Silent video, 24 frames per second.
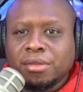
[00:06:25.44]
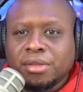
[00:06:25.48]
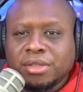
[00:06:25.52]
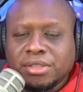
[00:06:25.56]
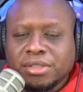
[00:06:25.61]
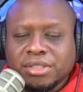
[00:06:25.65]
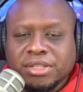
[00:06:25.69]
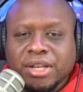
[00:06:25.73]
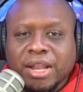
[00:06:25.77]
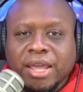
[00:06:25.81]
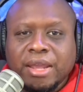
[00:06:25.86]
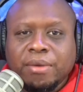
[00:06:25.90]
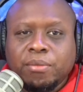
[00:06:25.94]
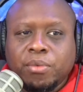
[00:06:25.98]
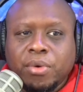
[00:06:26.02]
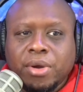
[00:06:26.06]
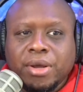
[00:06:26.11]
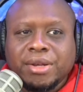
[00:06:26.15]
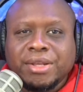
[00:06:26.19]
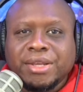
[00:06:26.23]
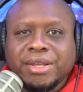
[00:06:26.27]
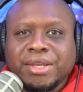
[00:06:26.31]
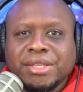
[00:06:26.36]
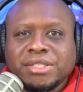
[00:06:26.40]
the Slave
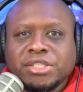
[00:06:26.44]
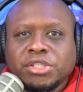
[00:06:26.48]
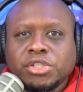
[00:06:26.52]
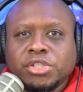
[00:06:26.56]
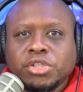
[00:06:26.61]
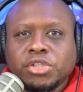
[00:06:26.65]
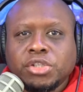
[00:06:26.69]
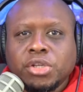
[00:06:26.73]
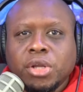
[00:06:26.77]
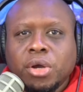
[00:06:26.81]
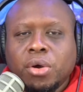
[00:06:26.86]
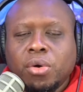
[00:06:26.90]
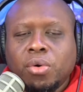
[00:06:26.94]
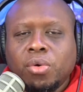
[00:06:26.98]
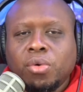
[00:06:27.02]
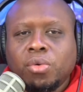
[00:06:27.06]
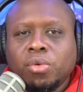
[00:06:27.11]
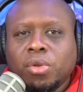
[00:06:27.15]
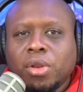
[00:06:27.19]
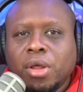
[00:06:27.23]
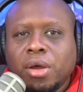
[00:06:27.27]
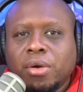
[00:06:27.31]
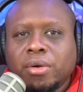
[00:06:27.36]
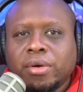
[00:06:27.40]
One is no
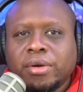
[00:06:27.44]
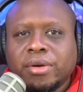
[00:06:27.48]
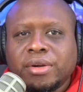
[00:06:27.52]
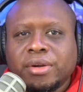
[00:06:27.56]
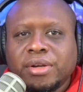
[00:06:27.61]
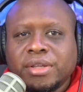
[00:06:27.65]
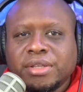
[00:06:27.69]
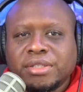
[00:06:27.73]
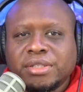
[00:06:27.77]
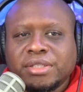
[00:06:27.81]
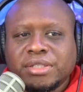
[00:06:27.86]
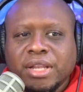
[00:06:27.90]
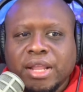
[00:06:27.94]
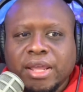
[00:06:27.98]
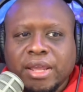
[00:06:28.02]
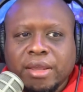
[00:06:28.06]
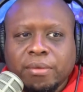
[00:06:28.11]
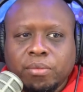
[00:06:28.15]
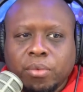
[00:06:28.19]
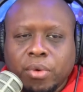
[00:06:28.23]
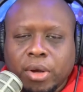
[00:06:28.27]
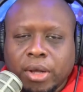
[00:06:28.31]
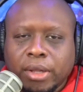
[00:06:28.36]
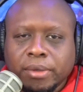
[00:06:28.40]
longer the
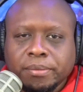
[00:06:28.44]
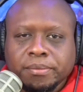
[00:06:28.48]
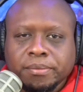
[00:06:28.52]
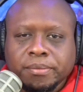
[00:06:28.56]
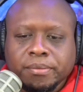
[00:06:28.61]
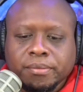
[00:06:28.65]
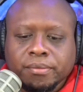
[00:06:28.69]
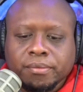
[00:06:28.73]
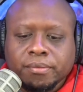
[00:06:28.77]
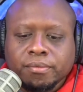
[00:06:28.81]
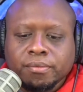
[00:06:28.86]
Slave One.